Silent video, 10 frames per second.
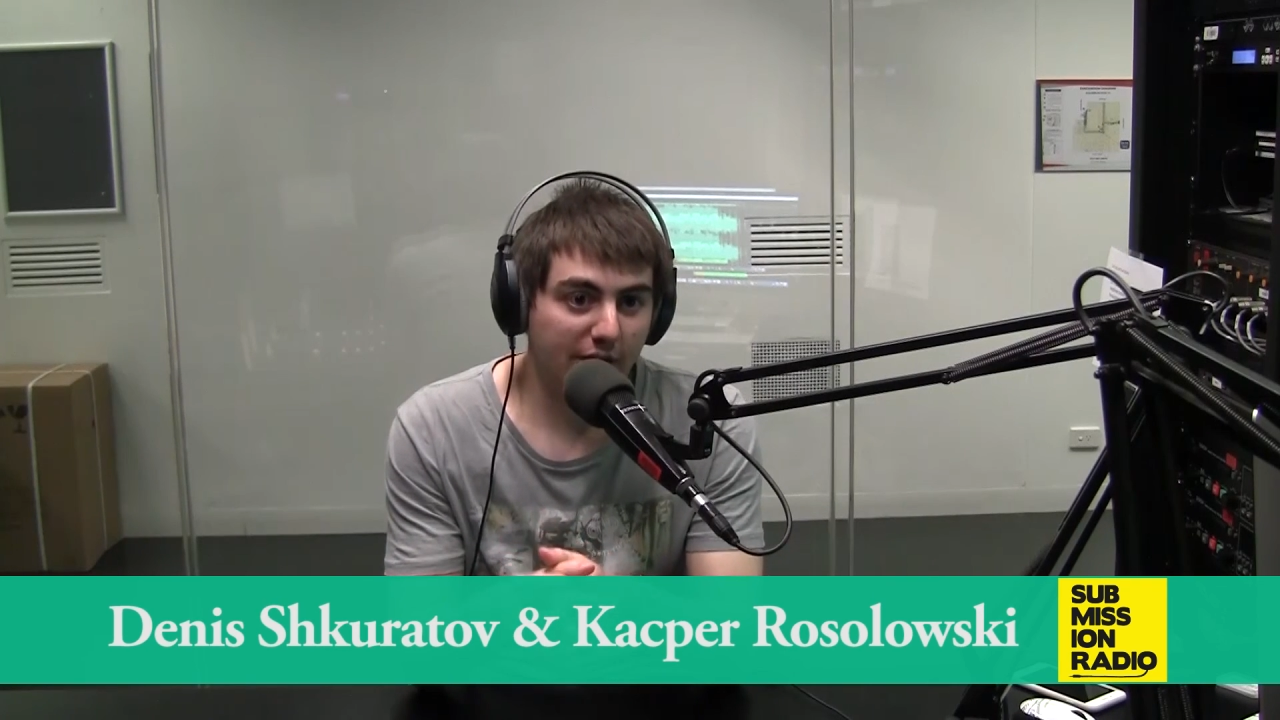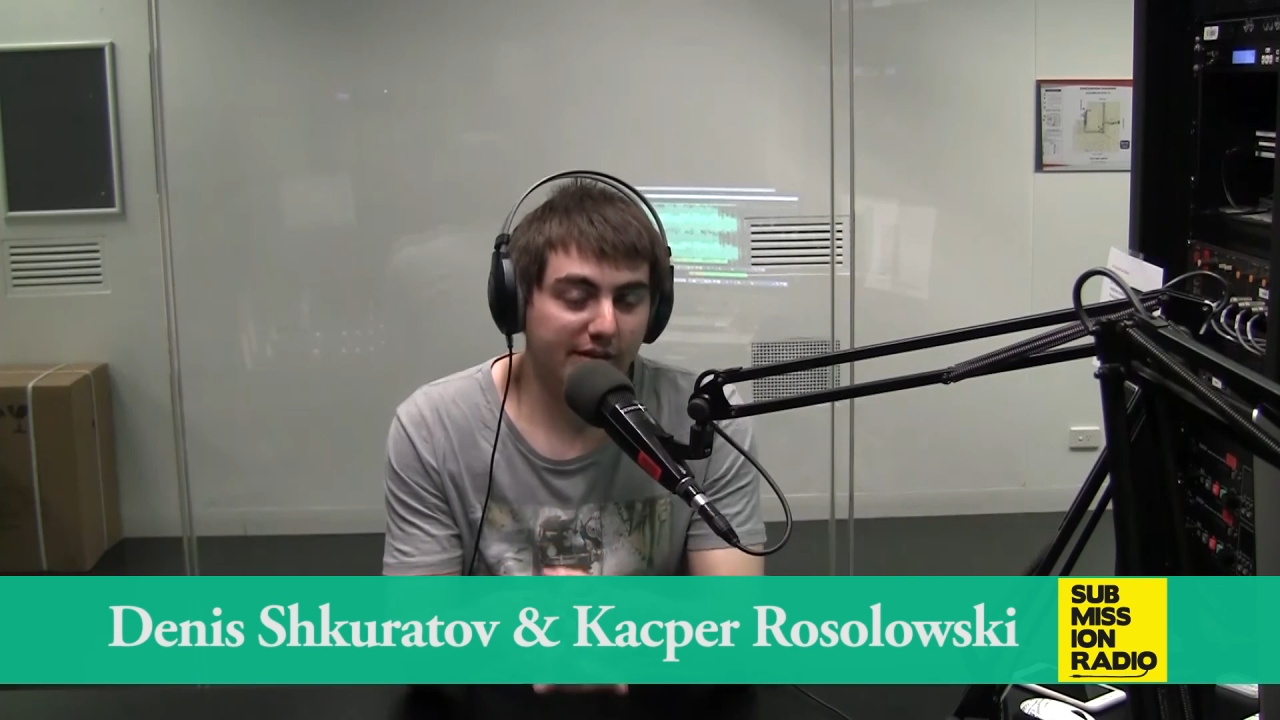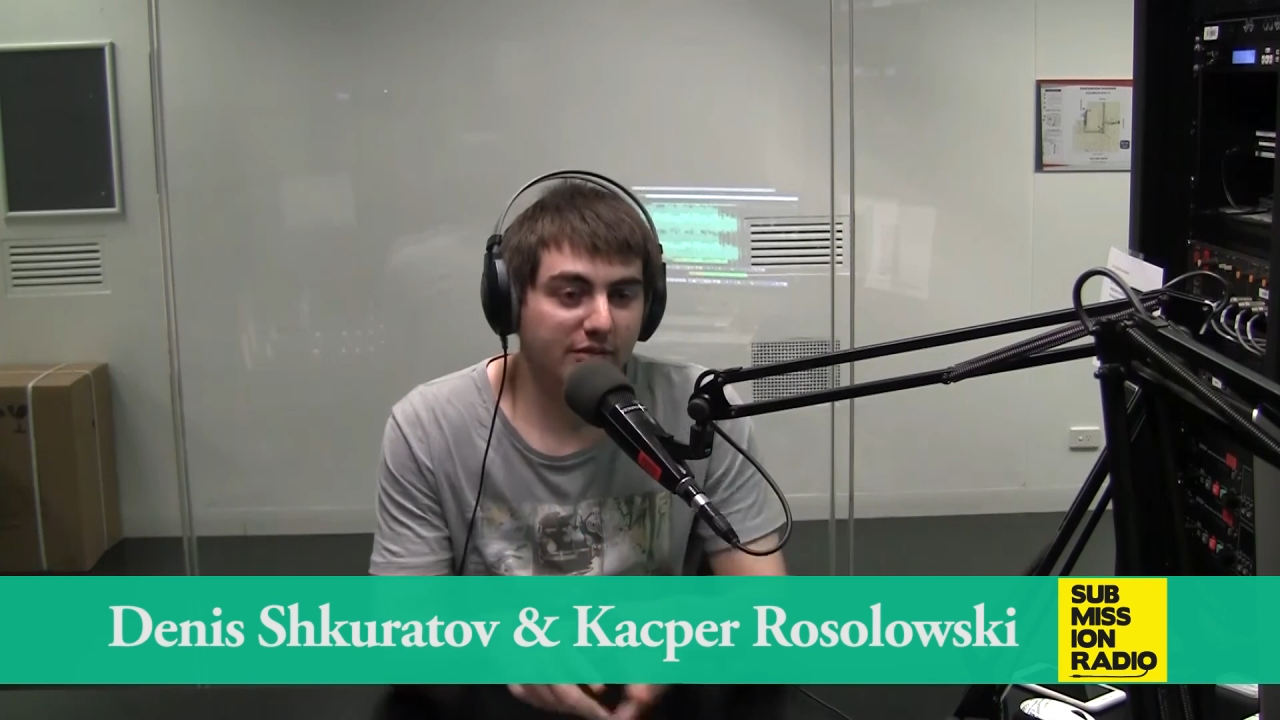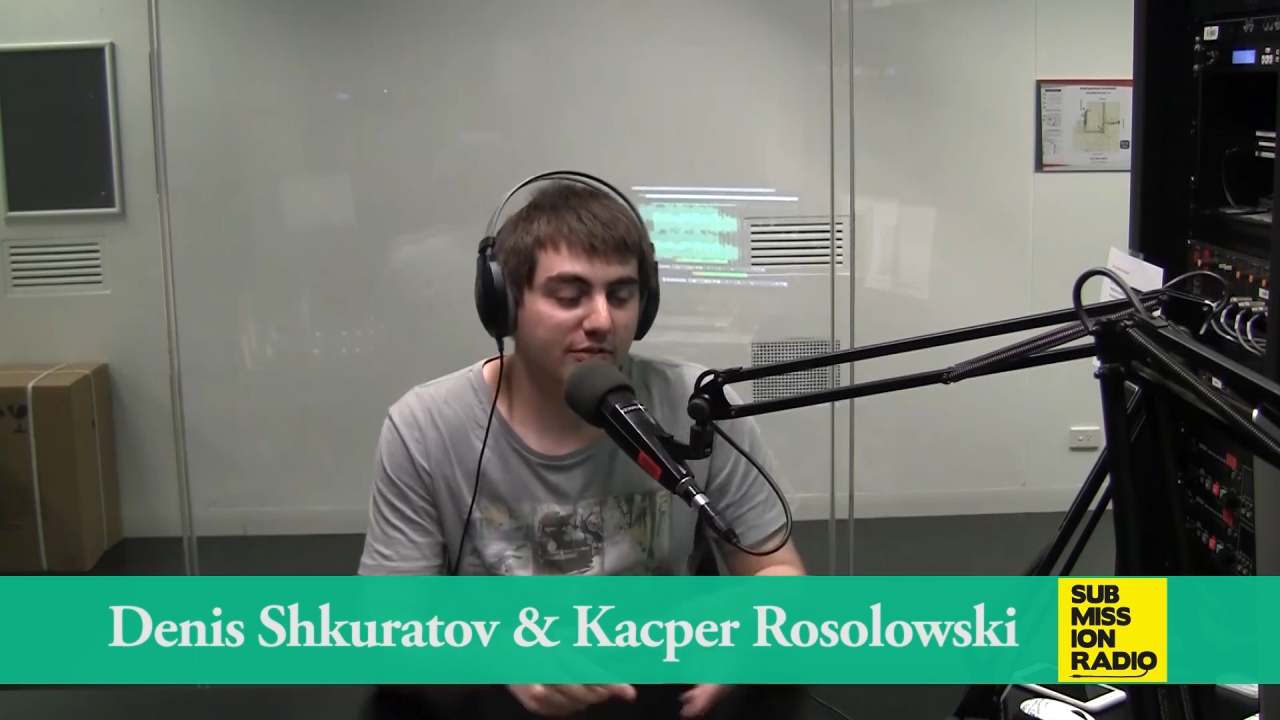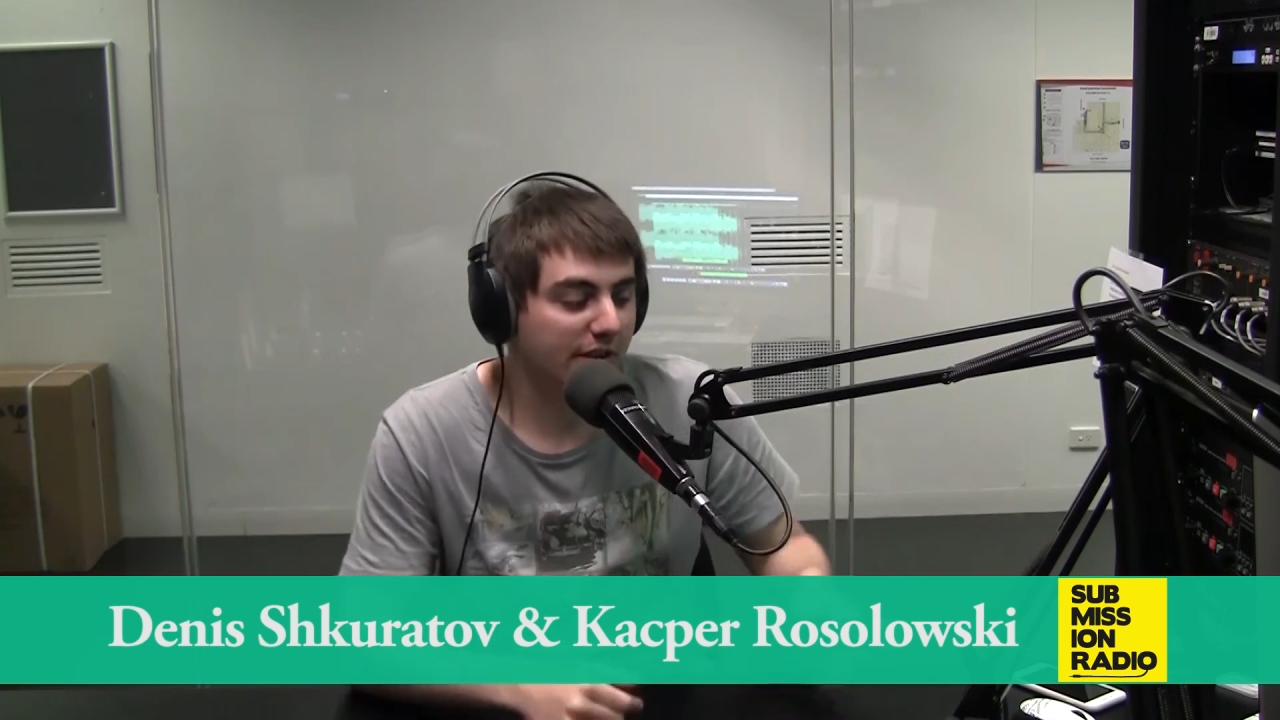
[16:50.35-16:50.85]

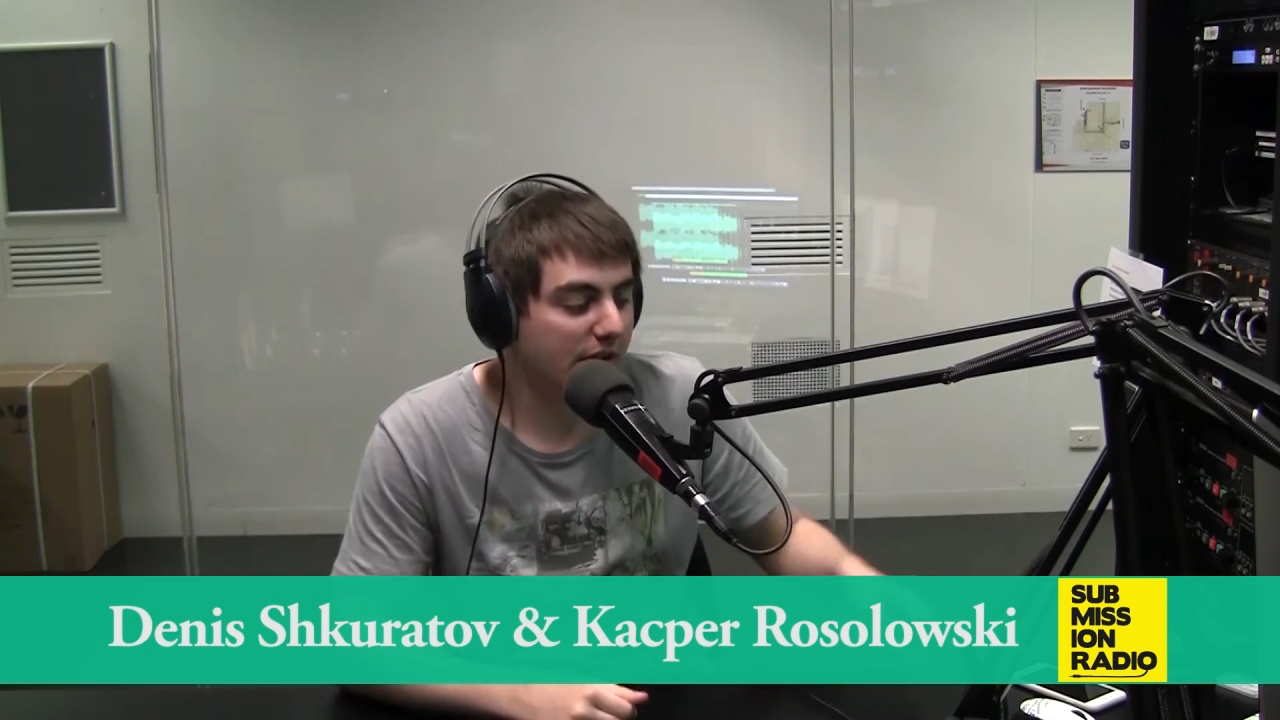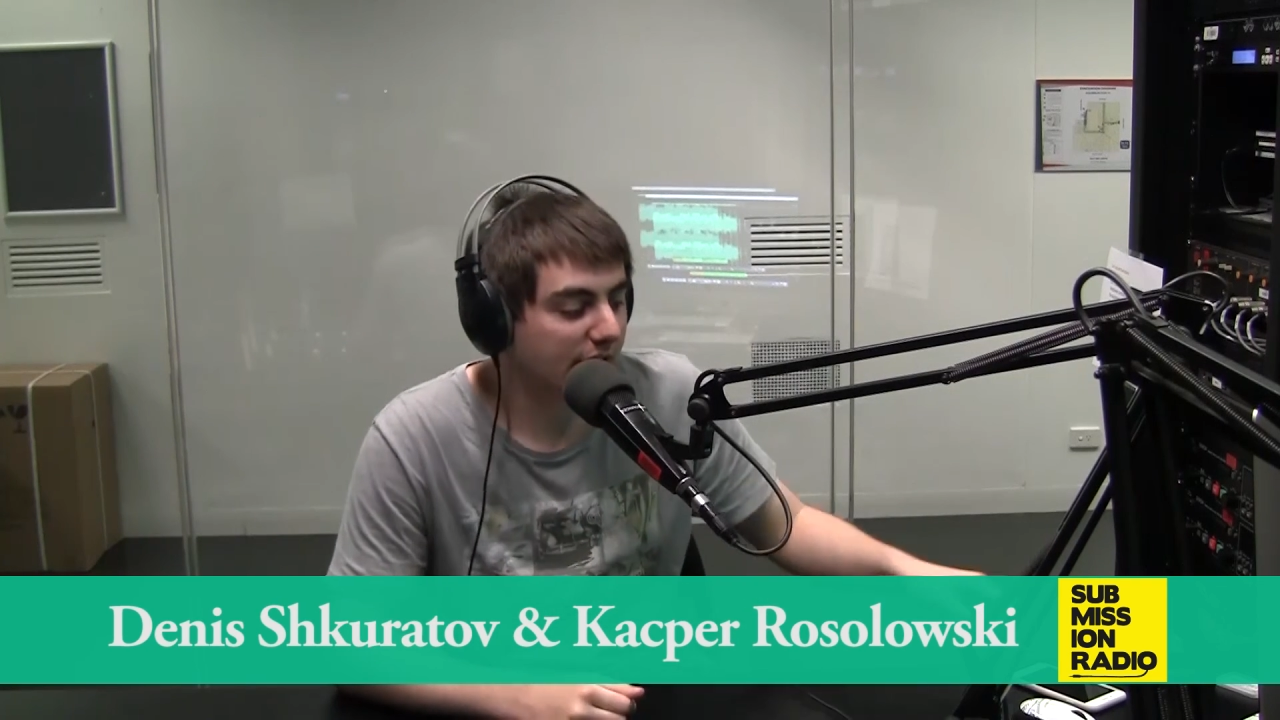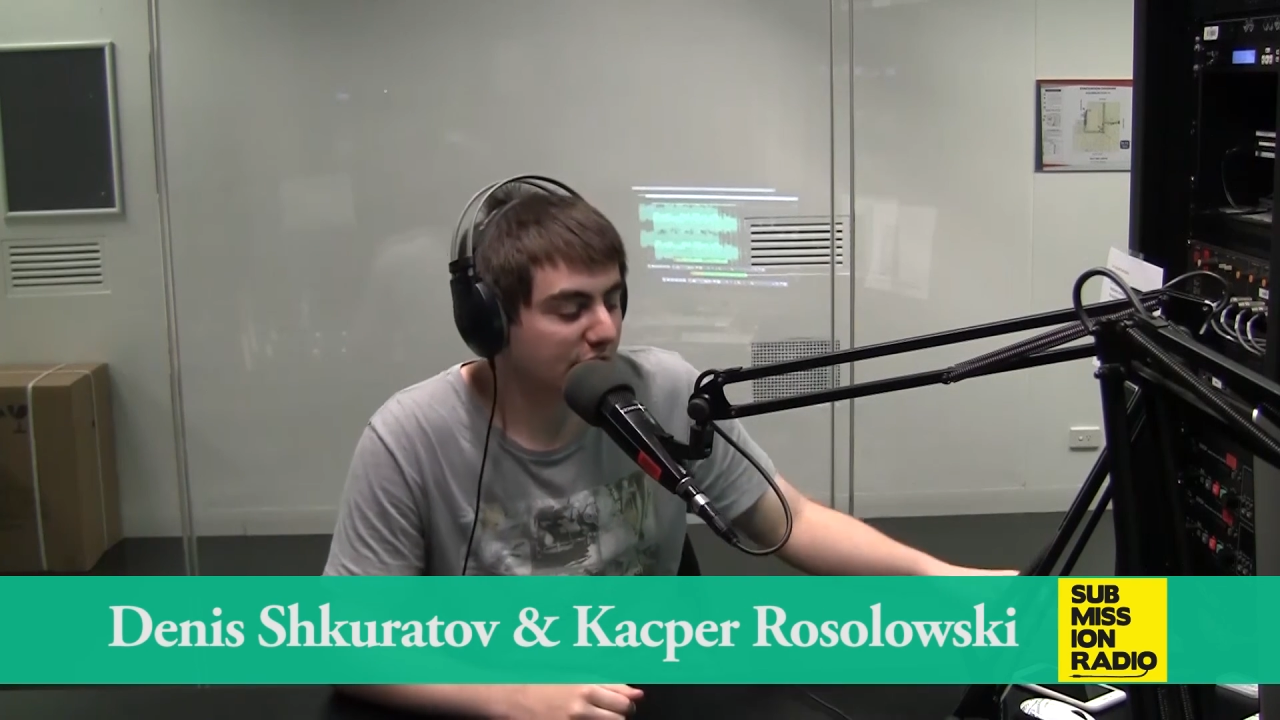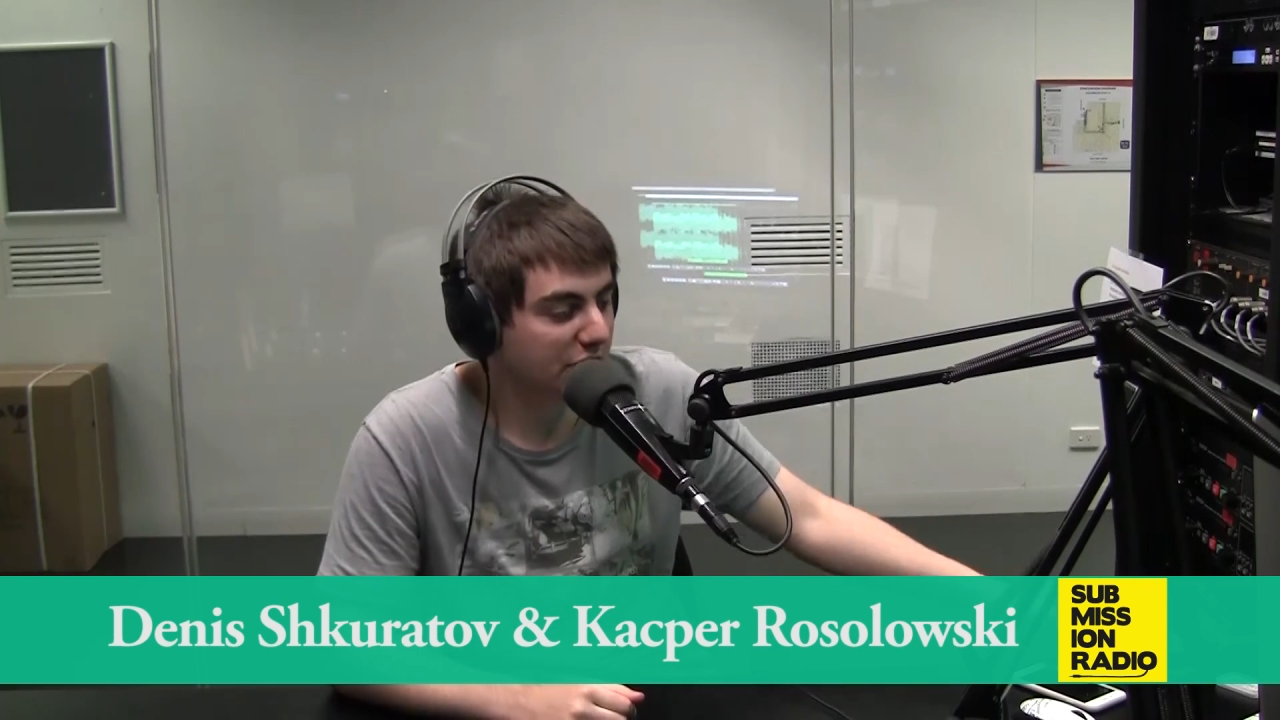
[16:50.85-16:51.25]
having defeated